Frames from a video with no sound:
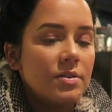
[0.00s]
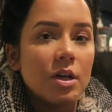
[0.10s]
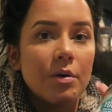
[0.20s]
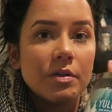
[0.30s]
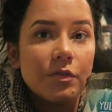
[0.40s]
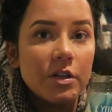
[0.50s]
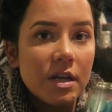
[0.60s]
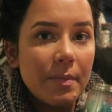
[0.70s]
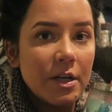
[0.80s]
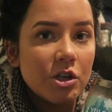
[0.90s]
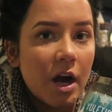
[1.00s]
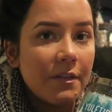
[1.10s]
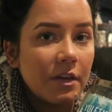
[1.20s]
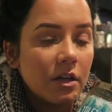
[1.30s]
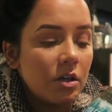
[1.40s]
So it's the first time I
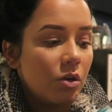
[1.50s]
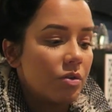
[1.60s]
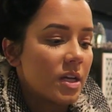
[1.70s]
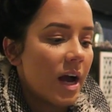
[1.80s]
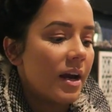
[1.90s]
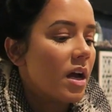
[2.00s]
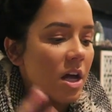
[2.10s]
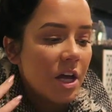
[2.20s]
tried the Yuletide.